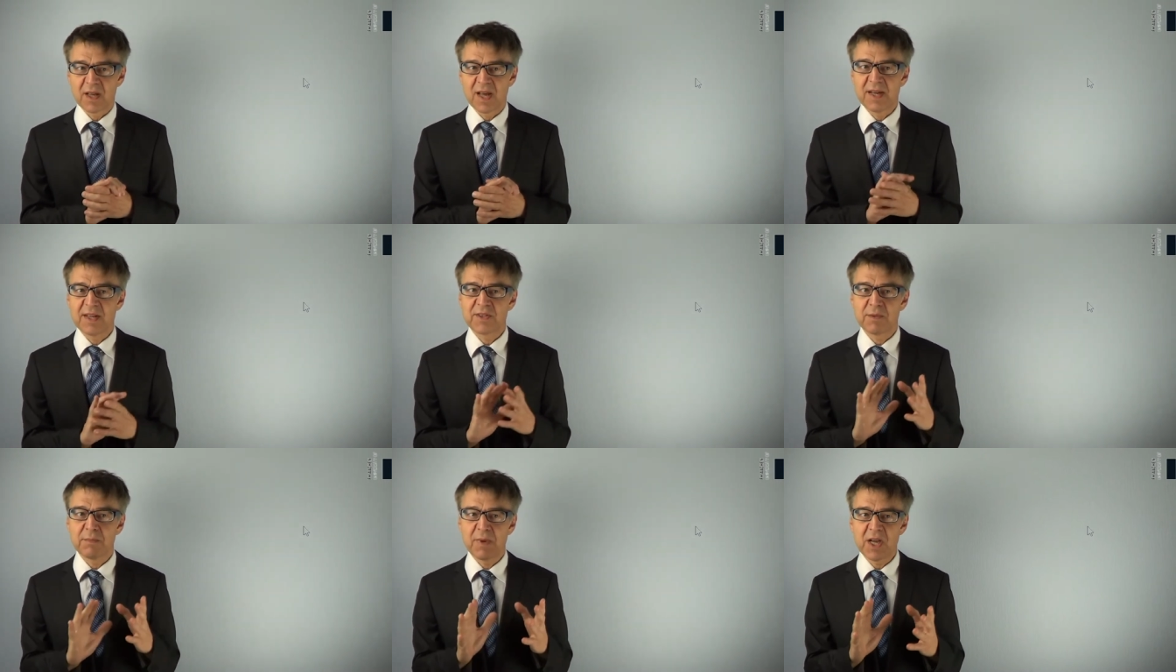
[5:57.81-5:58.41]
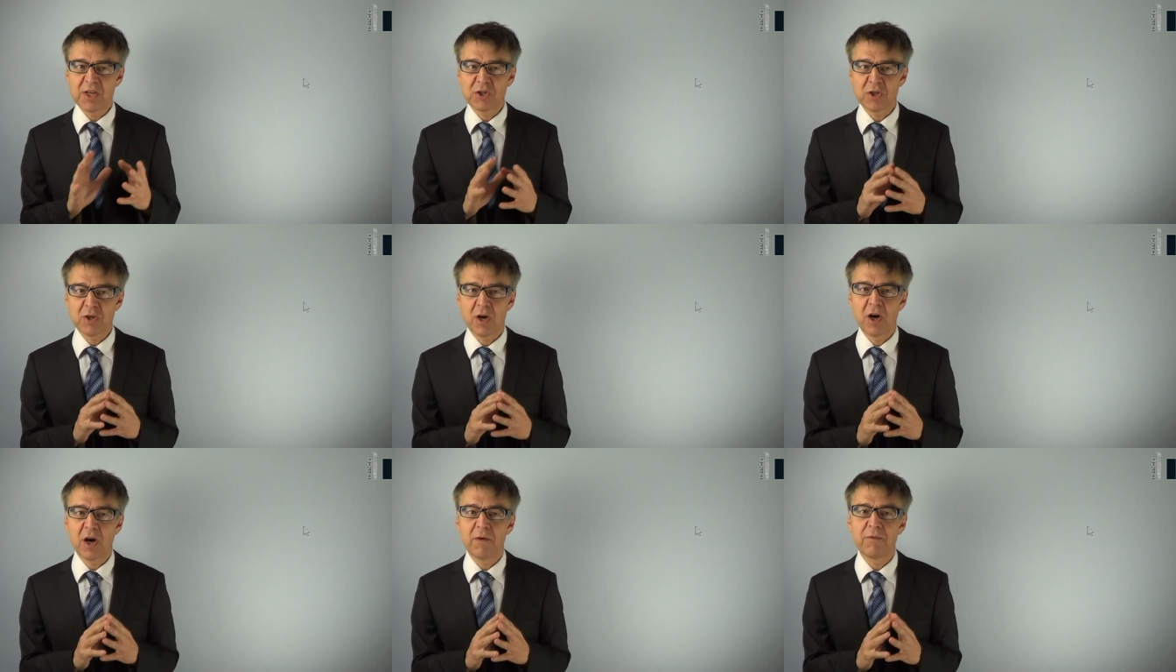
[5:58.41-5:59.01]
and is a measure
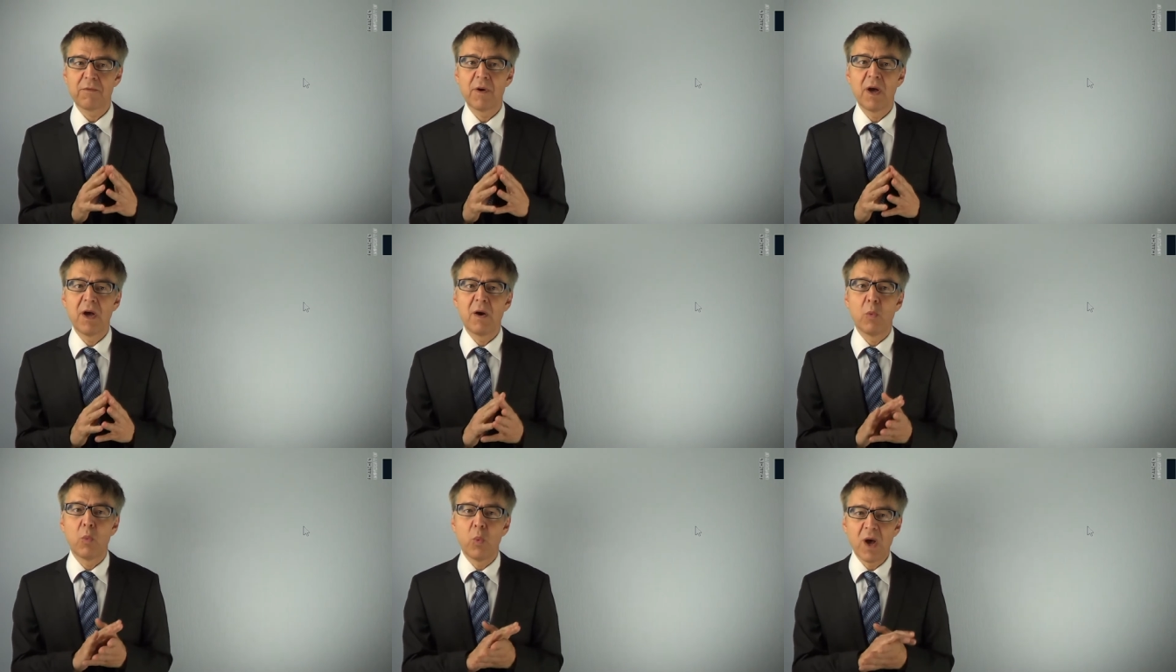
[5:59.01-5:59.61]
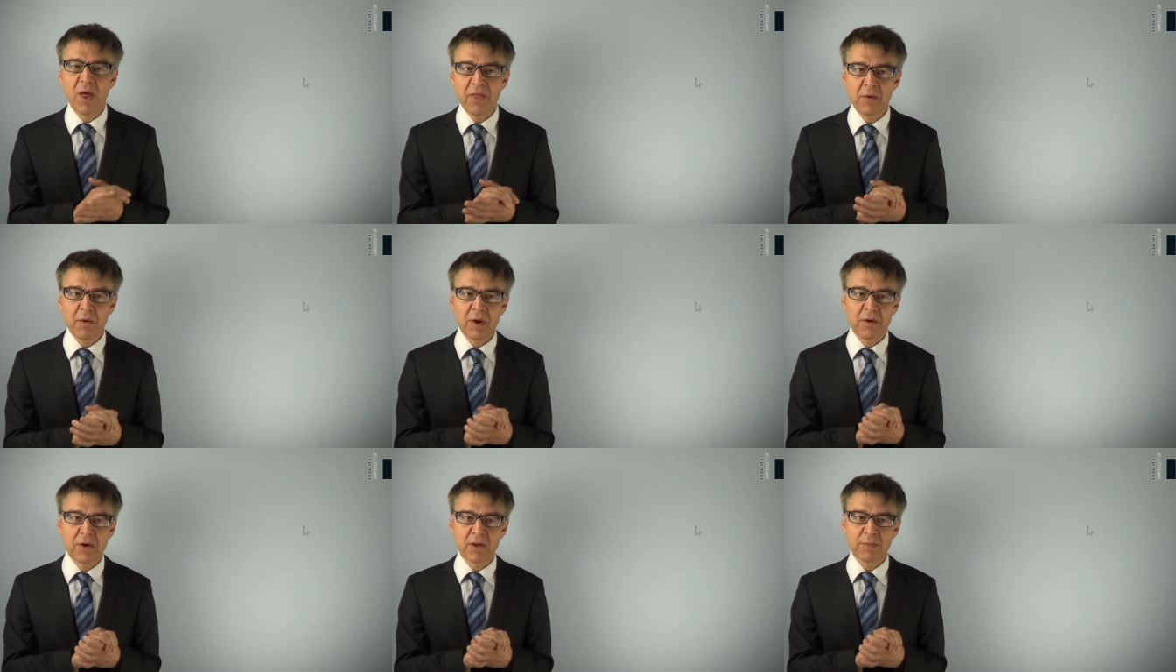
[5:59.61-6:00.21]
of whether
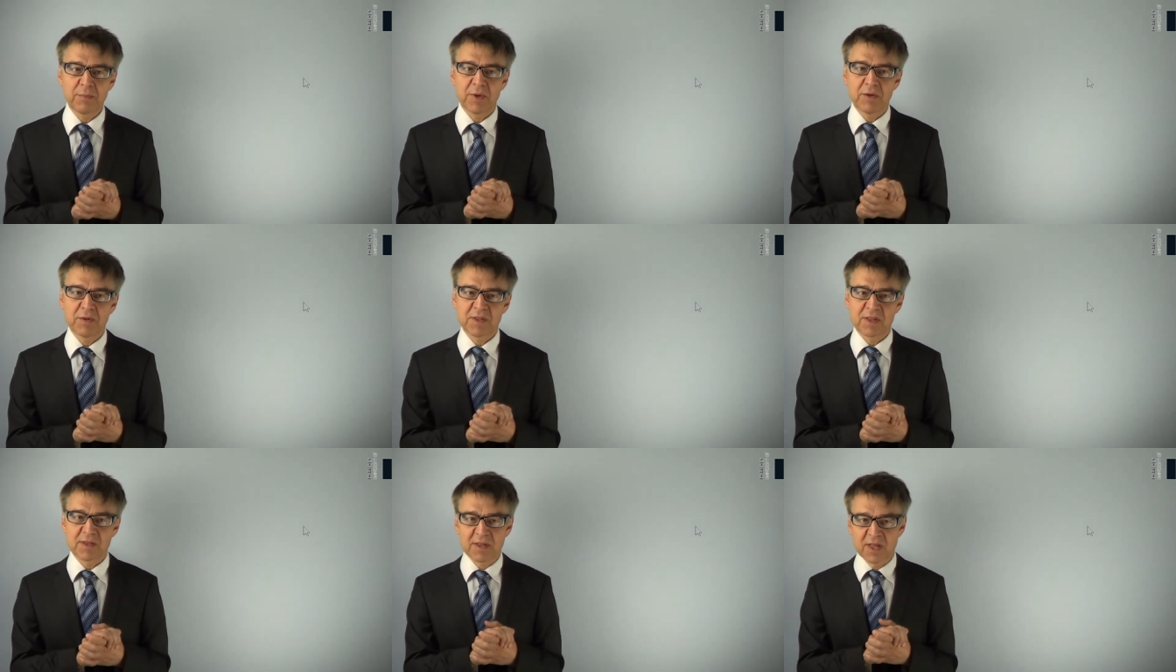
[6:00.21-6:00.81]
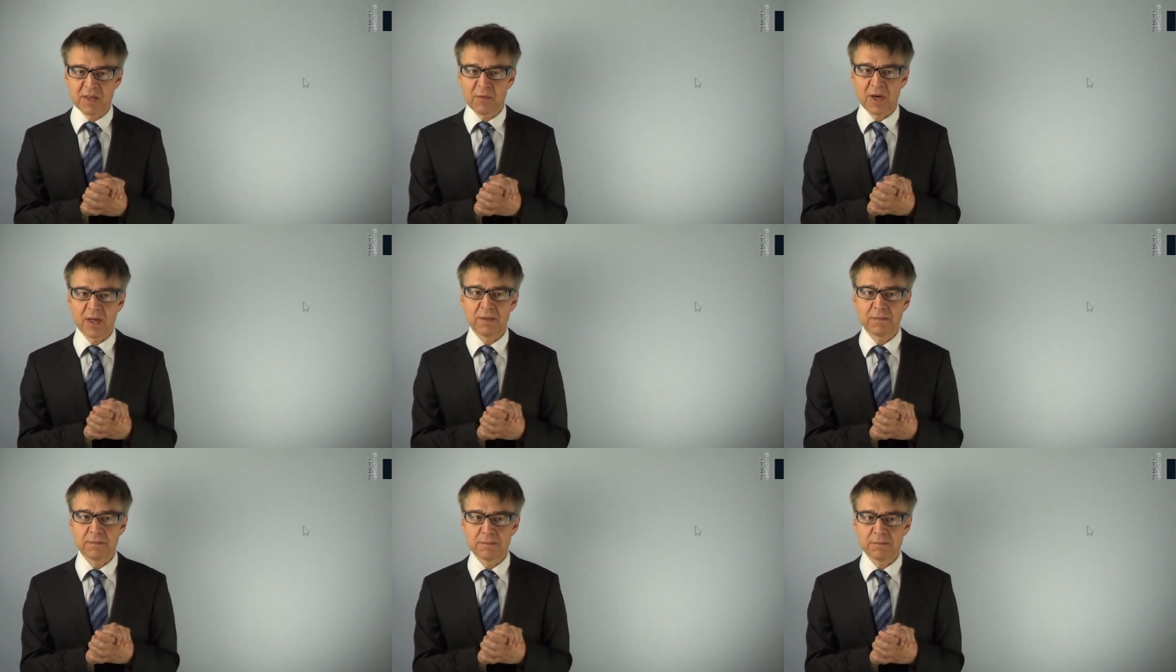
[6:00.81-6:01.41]
or not a process can run.